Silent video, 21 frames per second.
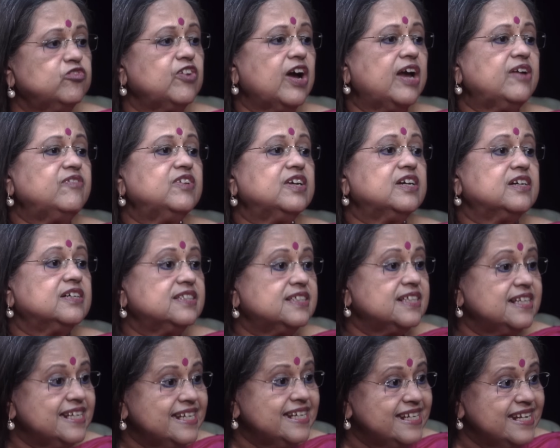to five
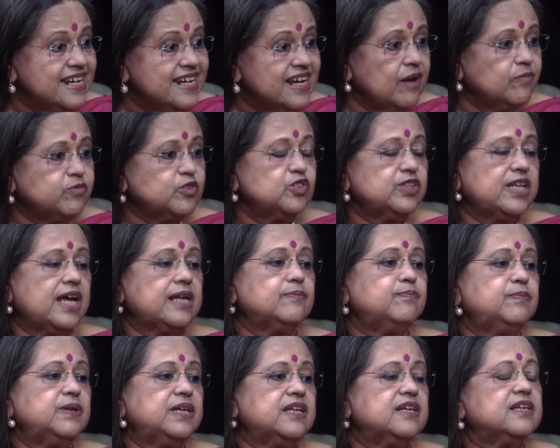years leading up to
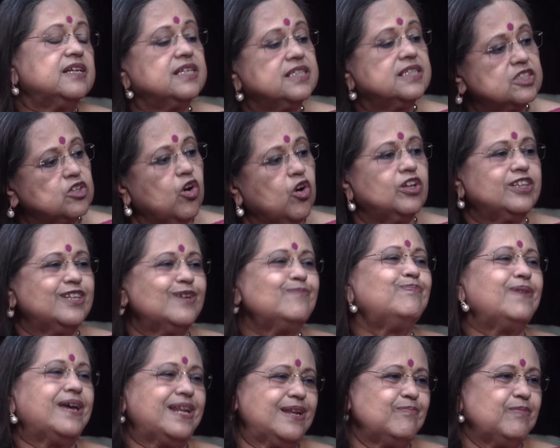that period is called
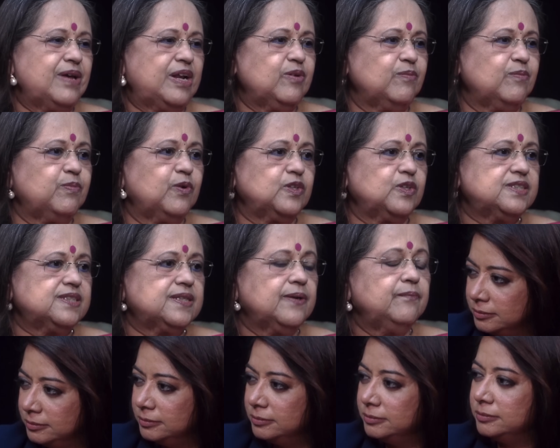the perimenopause.
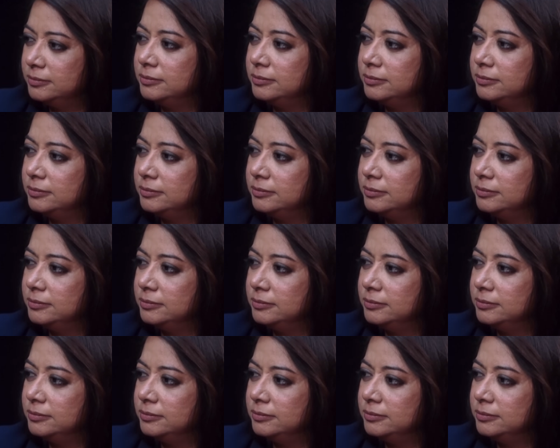Hmm.